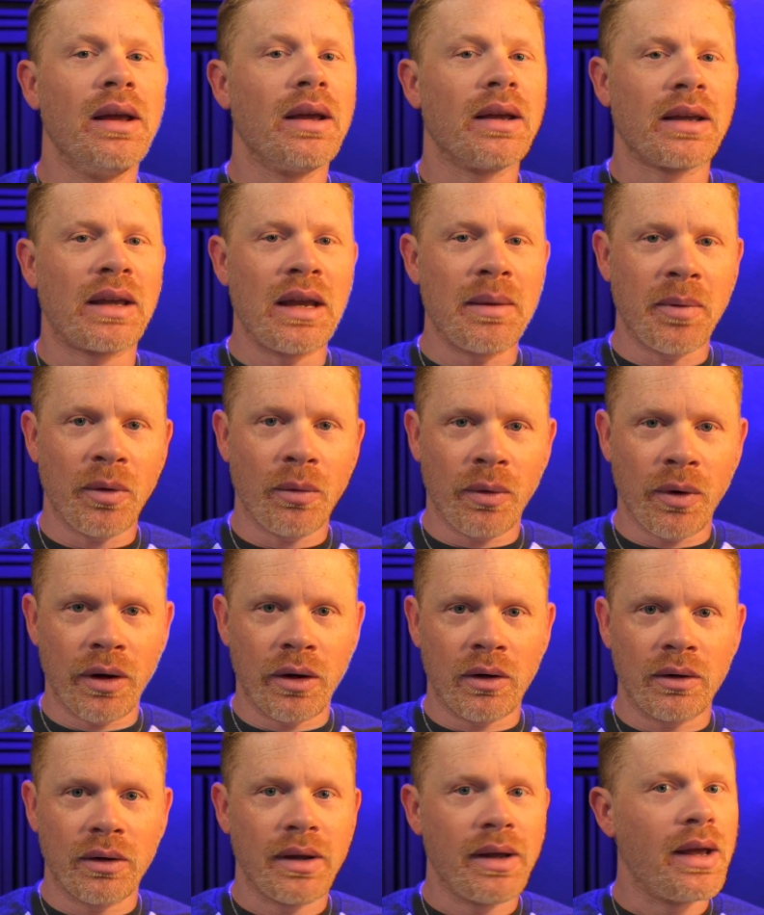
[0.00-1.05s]
Keep it
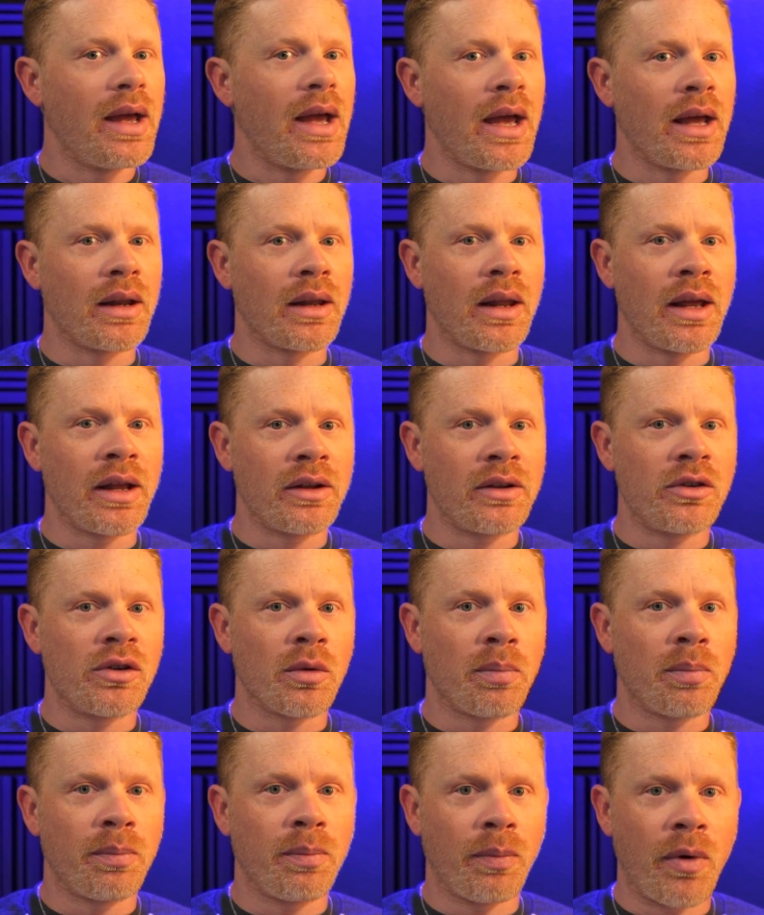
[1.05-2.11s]
real and let your
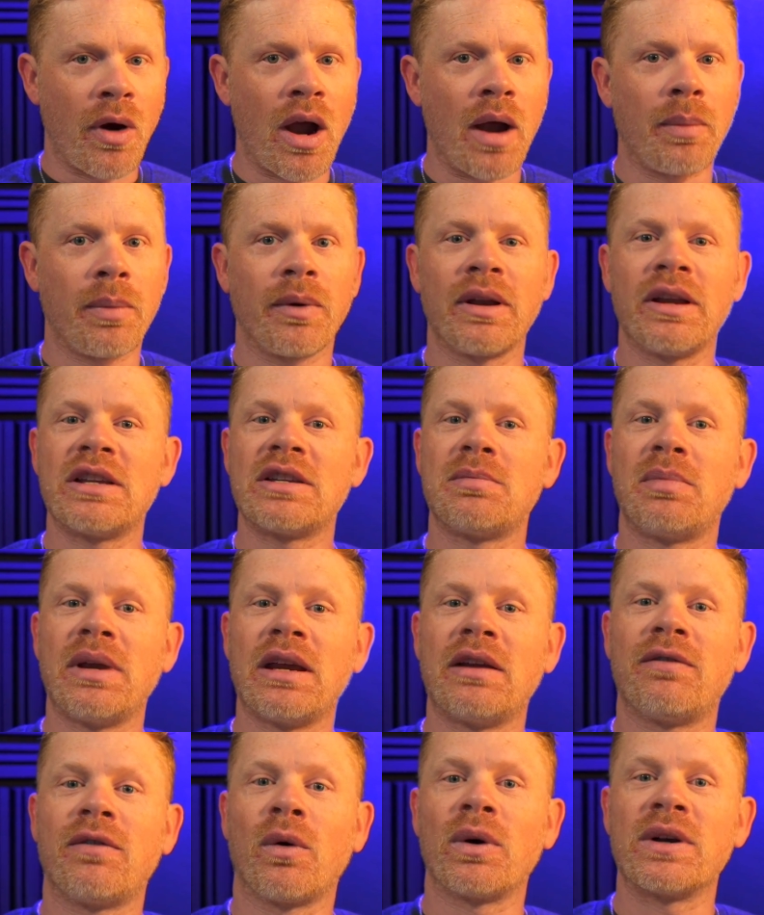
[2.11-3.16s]
property speak
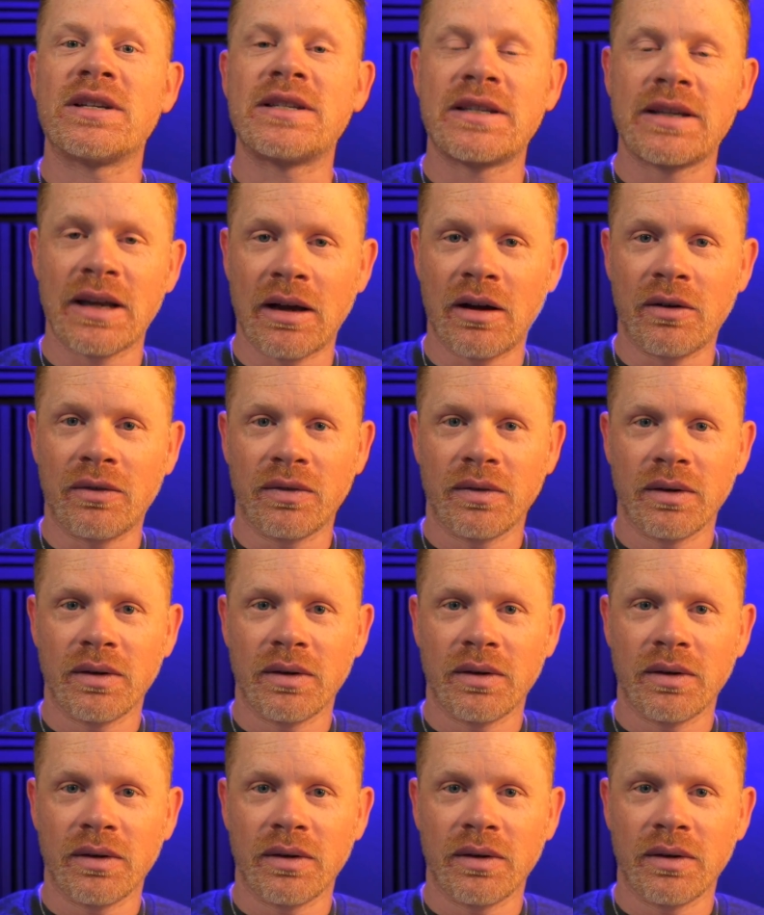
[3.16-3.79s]
for itself.